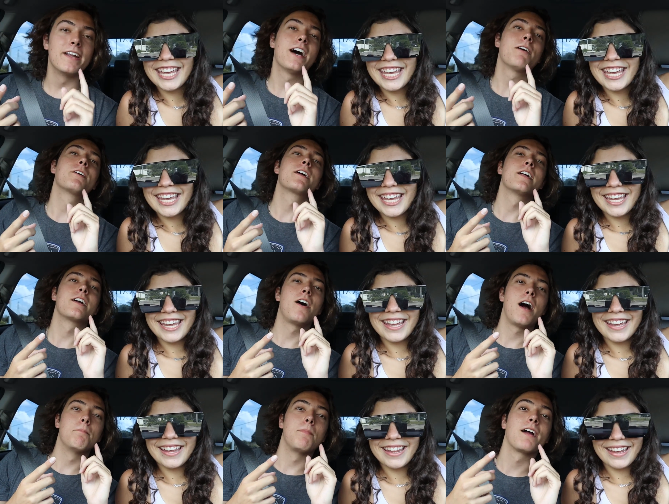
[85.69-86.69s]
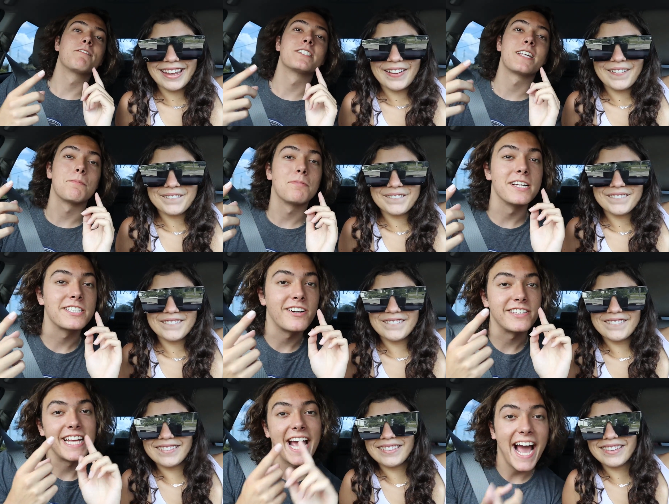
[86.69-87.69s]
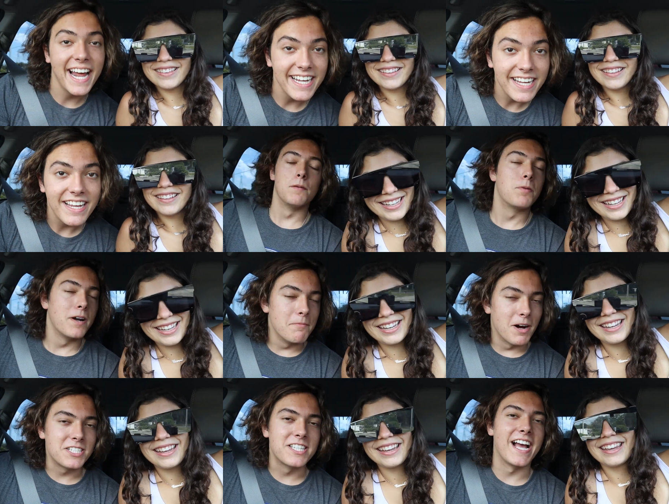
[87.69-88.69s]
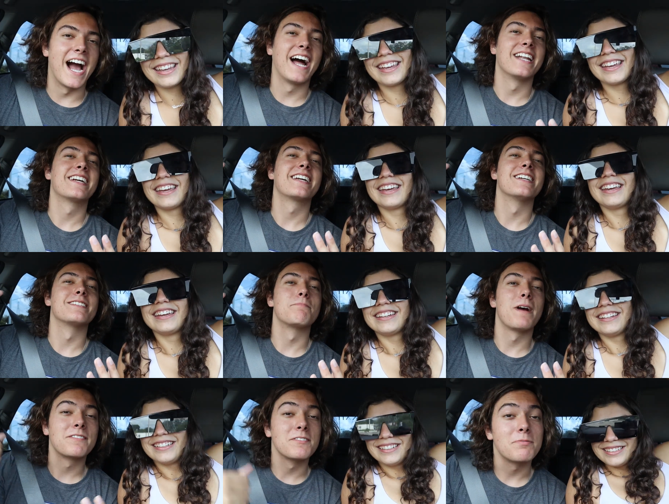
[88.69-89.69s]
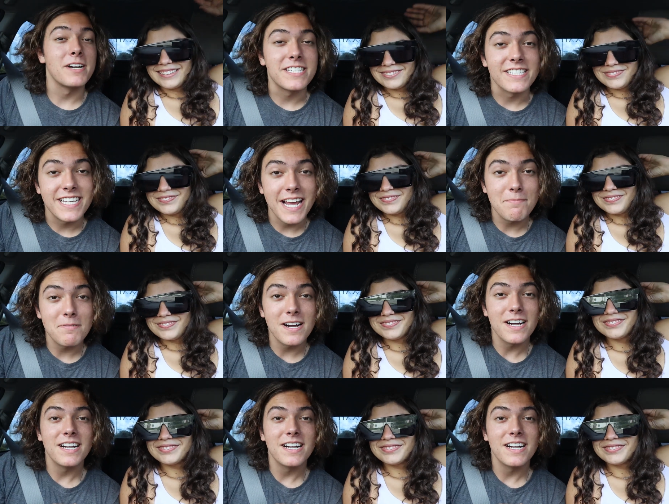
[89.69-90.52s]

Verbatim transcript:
Speaker 1: right now we're gonna go have breakfast at a place called the Attic. And pretty much the Attic is a breakfast place in Tampa